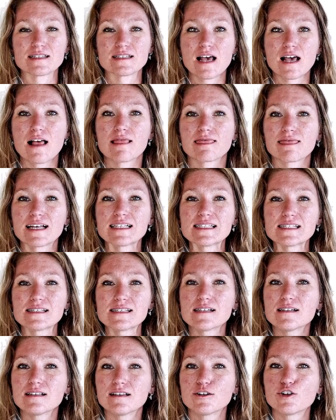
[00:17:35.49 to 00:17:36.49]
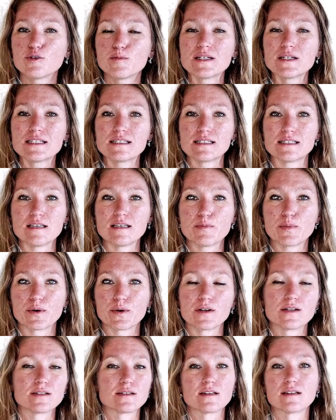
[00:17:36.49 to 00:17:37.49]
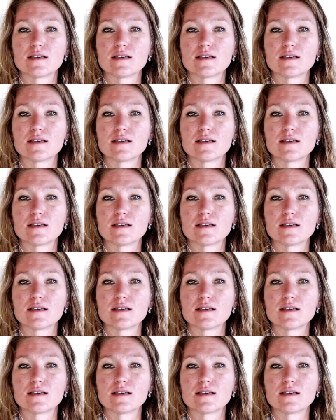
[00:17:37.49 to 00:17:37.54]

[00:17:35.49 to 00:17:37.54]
let's dig a little bit deeper into the